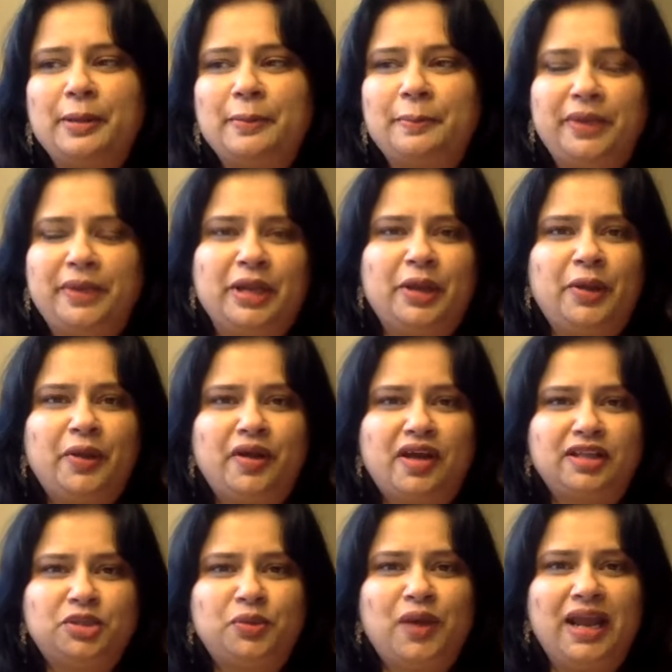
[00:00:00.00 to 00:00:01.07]
you know,
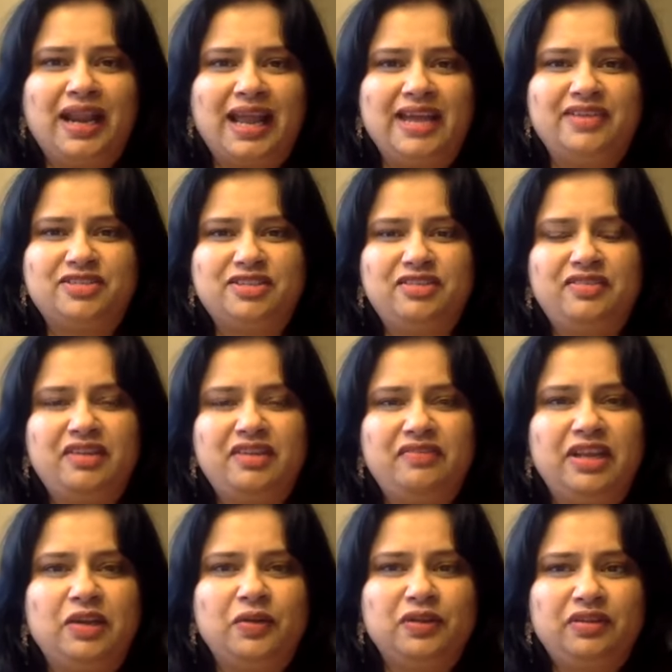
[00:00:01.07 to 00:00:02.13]
through our lives, even if we
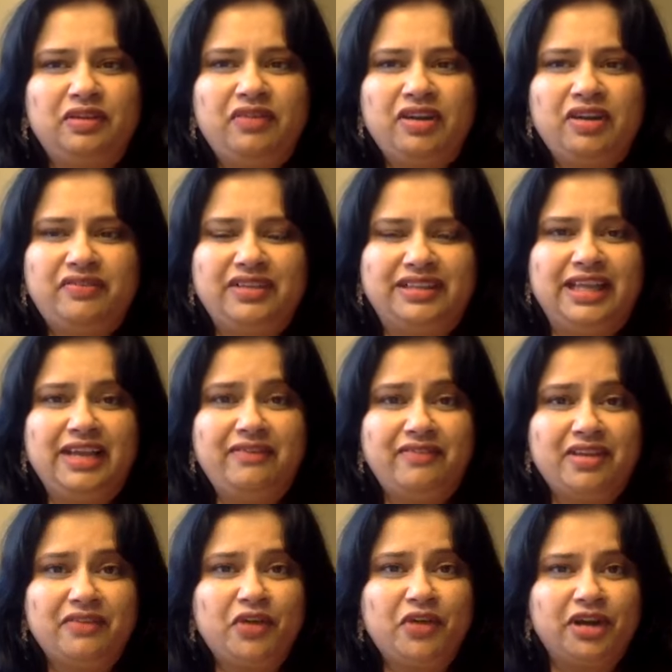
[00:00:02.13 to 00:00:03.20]
don't, even if we think we
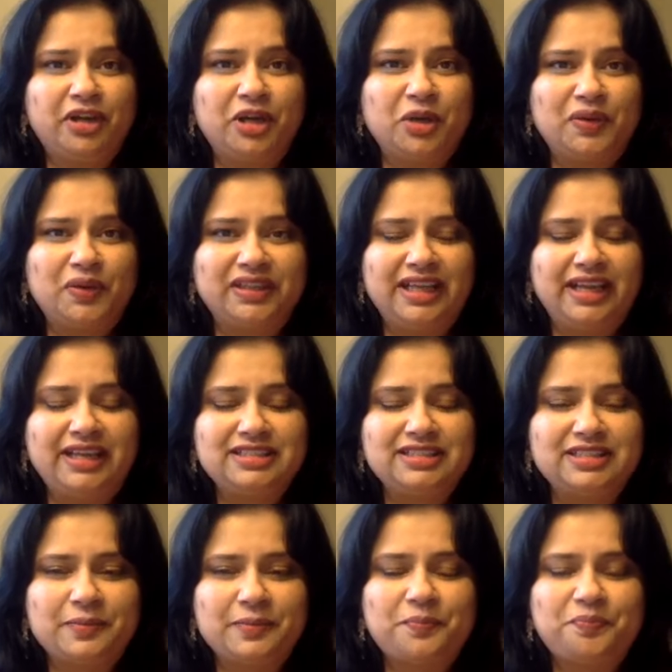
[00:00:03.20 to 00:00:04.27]
have gotten over things,
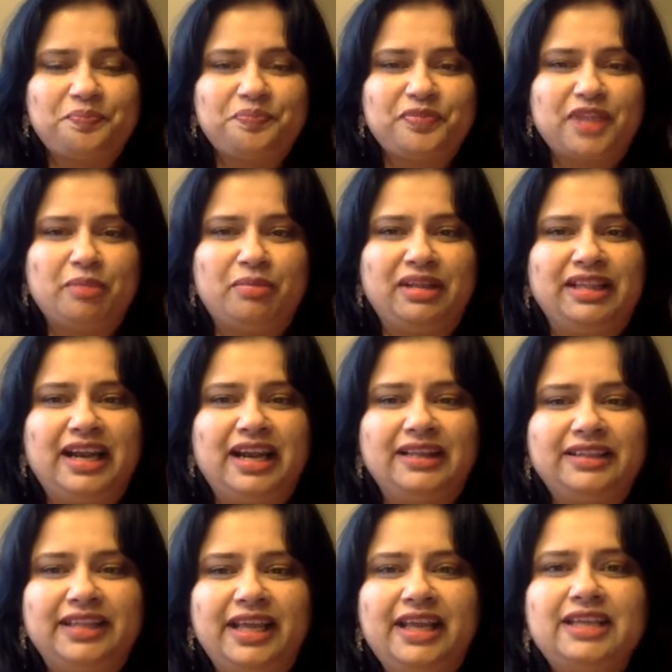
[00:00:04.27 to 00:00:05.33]
but there are
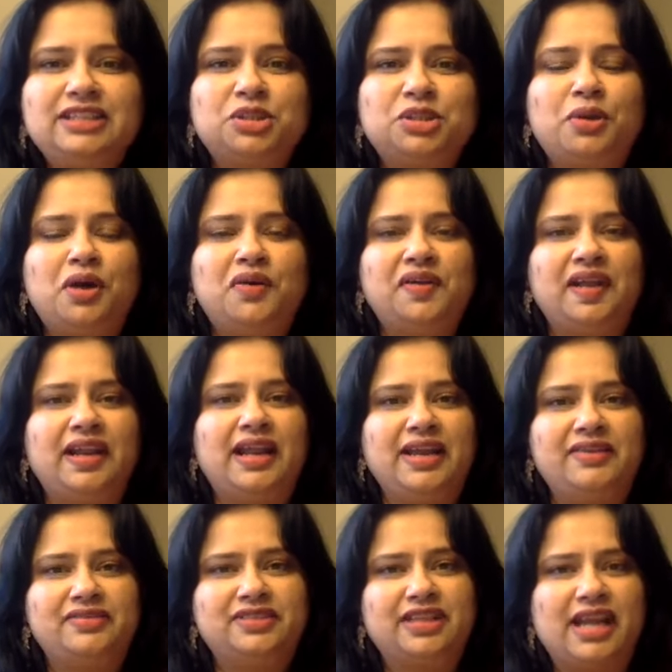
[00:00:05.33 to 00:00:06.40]
things throughout our
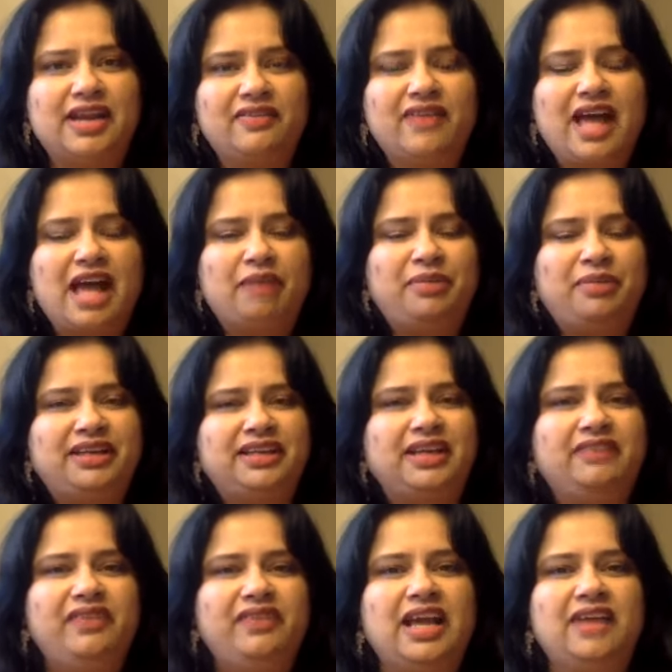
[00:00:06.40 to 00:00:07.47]
lives that have happened
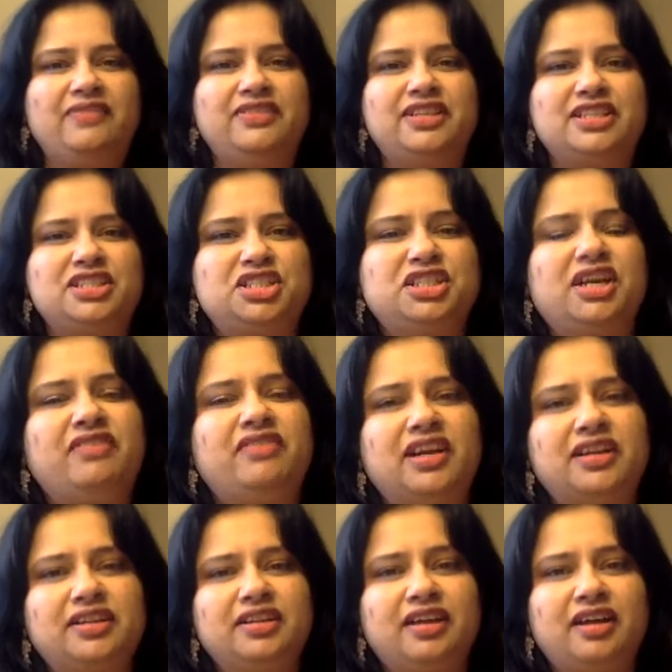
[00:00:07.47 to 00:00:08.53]
that we have just shoved
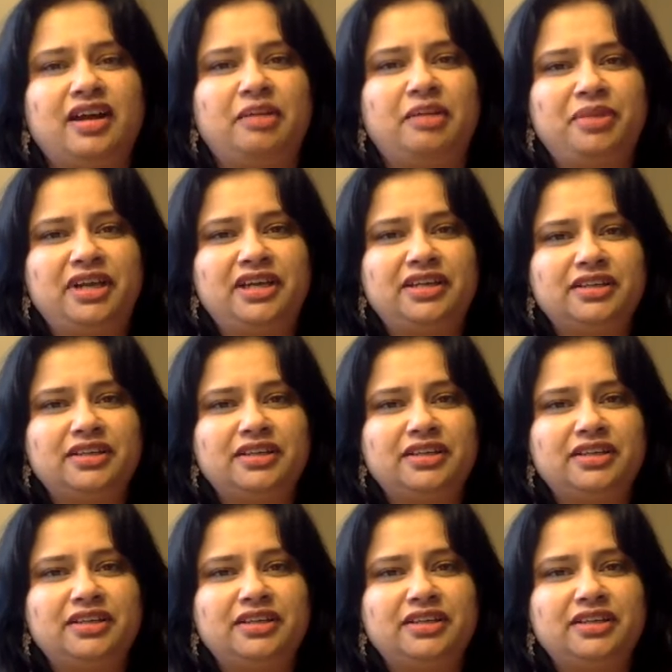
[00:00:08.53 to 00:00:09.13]
under the carpet.